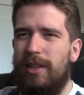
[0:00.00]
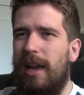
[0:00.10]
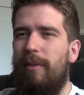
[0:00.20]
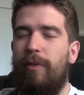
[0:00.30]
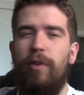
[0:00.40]
just
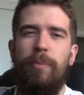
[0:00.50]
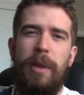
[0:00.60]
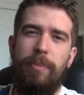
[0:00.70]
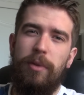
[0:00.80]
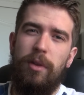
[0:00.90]
have a few
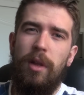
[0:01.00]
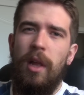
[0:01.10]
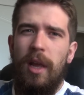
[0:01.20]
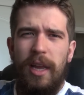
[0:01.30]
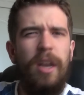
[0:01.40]
people,
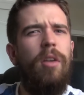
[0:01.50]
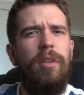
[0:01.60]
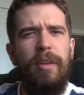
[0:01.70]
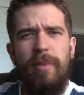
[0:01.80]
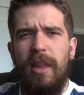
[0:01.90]
you know,
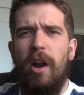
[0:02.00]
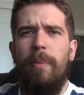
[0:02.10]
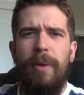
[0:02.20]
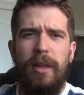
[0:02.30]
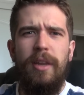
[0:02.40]
give me their
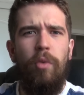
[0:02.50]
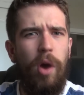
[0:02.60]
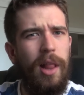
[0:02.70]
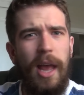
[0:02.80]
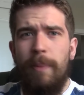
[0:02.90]
opinion.
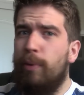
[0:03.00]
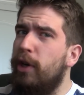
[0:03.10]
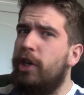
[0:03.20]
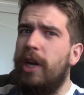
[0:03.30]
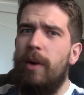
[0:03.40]
While I
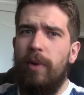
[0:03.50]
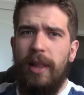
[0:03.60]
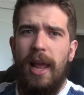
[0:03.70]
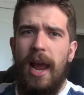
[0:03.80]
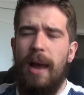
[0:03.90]
appreciate when
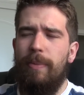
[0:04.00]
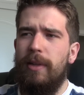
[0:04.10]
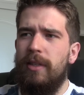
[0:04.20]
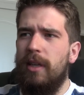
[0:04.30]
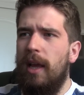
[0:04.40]
that
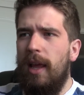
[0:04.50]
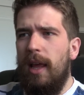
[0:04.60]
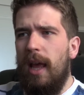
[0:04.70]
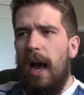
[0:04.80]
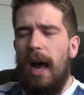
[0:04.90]
happens,
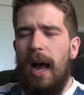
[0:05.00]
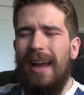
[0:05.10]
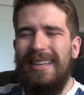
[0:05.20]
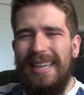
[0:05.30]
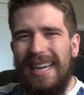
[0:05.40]

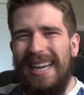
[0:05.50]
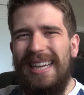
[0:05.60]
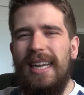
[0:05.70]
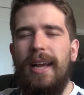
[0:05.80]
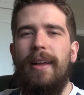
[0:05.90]
I
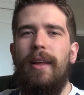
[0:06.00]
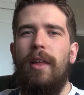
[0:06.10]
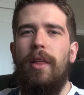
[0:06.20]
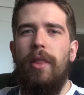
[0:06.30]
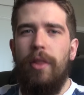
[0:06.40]
need
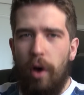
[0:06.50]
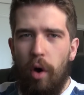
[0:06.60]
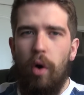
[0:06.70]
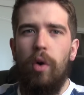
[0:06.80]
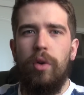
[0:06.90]
the
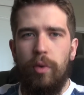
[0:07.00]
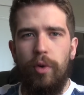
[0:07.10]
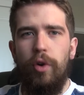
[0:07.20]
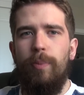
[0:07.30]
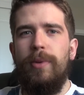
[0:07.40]
whole
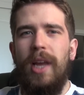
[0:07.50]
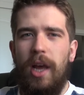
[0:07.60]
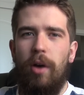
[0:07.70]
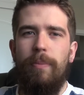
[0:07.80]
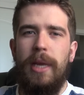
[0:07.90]
group to
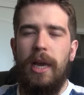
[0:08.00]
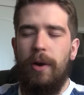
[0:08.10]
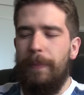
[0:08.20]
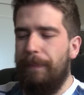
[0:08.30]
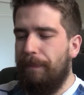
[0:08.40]
help me
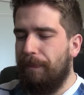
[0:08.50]
out.